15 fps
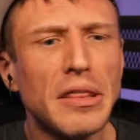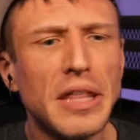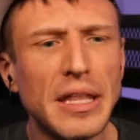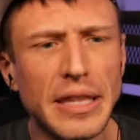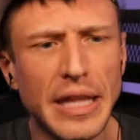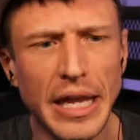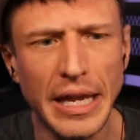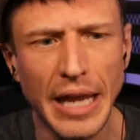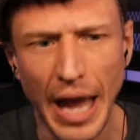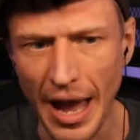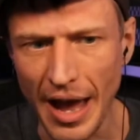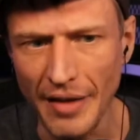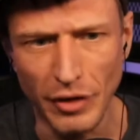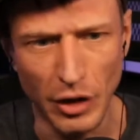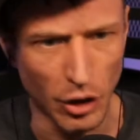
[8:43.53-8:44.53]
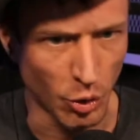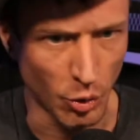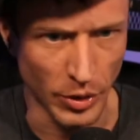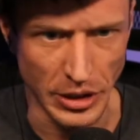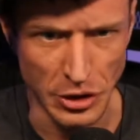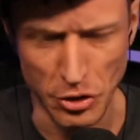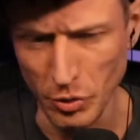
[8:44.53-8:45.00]
then they have,
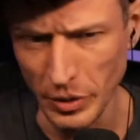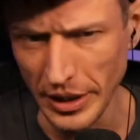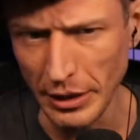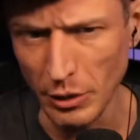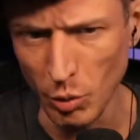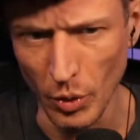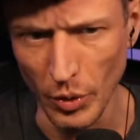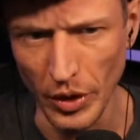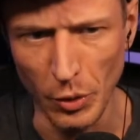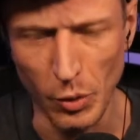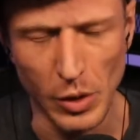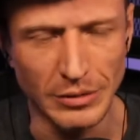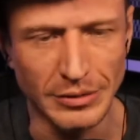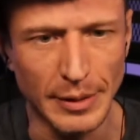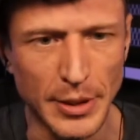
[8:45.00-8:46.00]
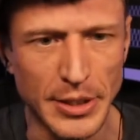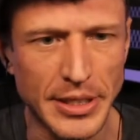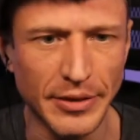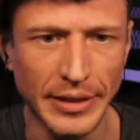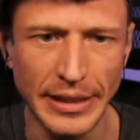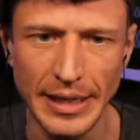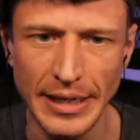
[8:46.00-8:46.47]
according to the quote-unquote
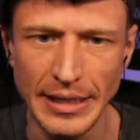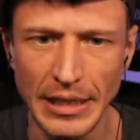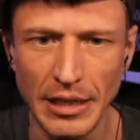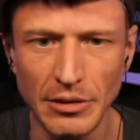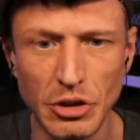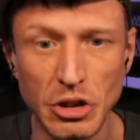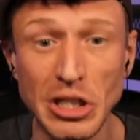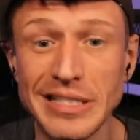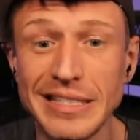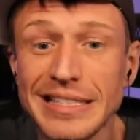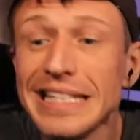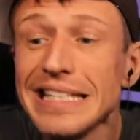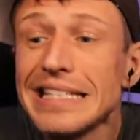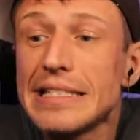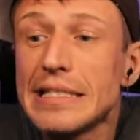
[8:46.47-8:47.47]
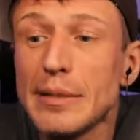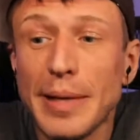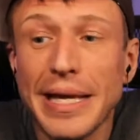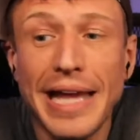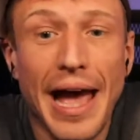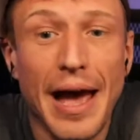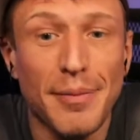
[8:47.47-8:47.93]
libertarian ideology, ceased to
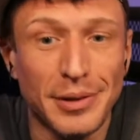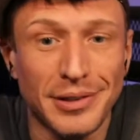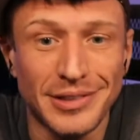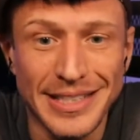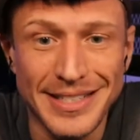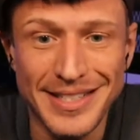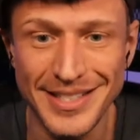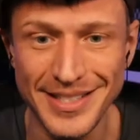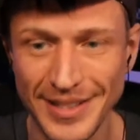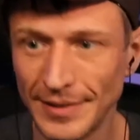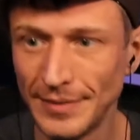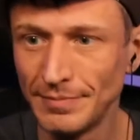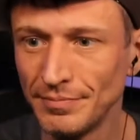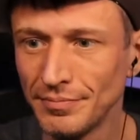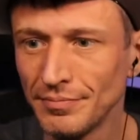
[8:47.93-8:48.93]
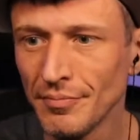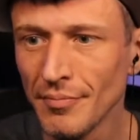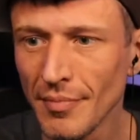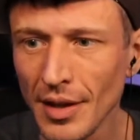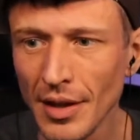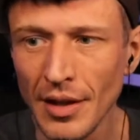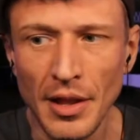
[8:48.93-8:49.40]
be capitalists.
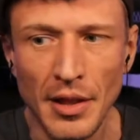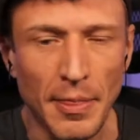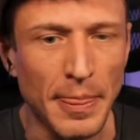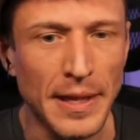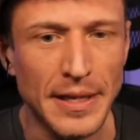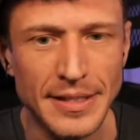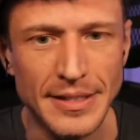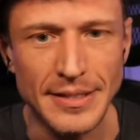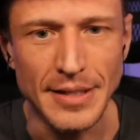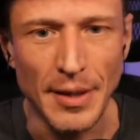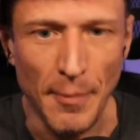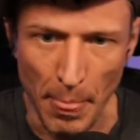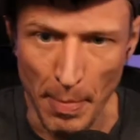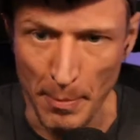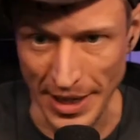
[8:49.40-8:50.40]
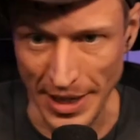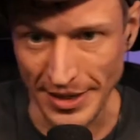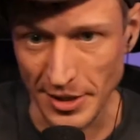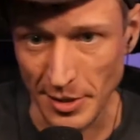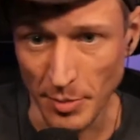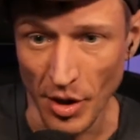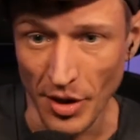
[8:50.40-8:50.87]
This is
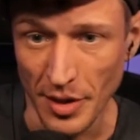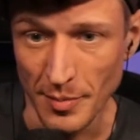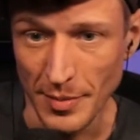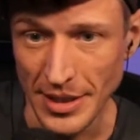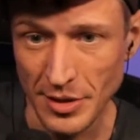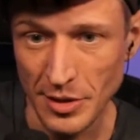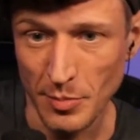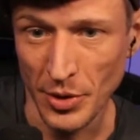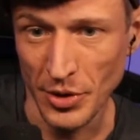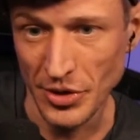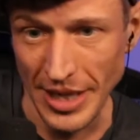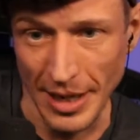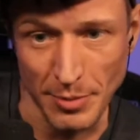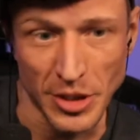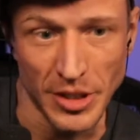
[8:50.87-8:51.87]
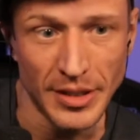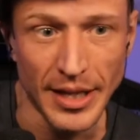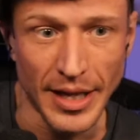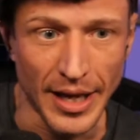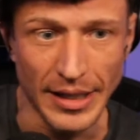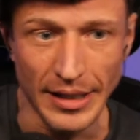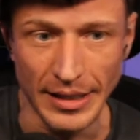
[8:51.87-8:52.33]
based upon the misperception
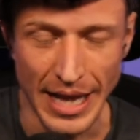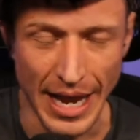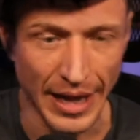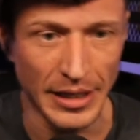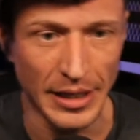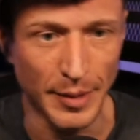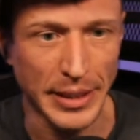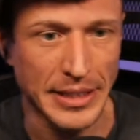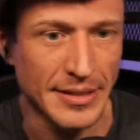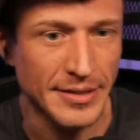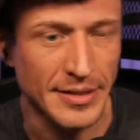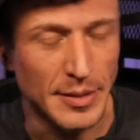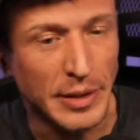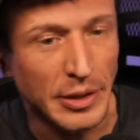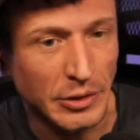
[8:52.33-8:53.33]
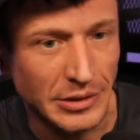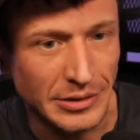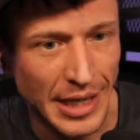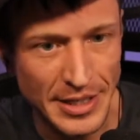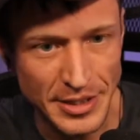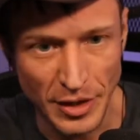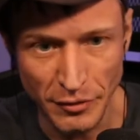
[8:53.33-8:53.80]
that an economic system that
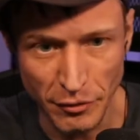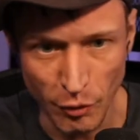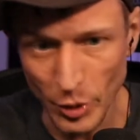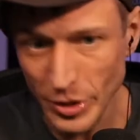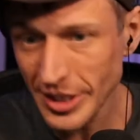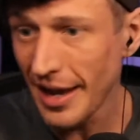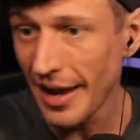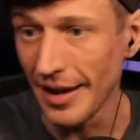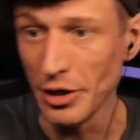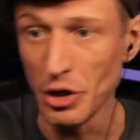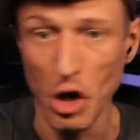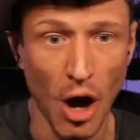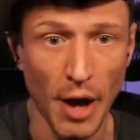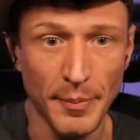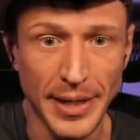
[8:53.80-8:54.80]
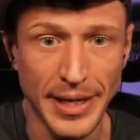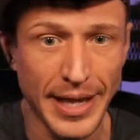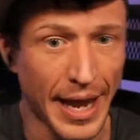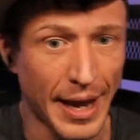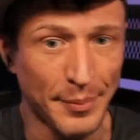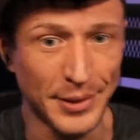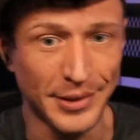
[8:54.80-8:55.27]
relies on force cannot be
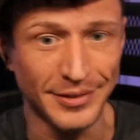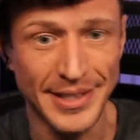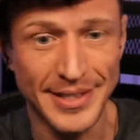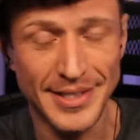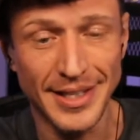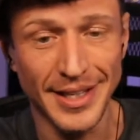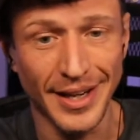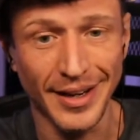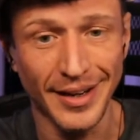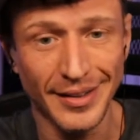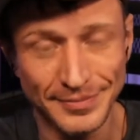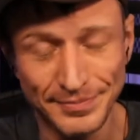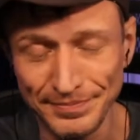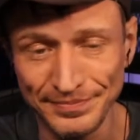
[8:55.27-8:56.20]
capitalistic.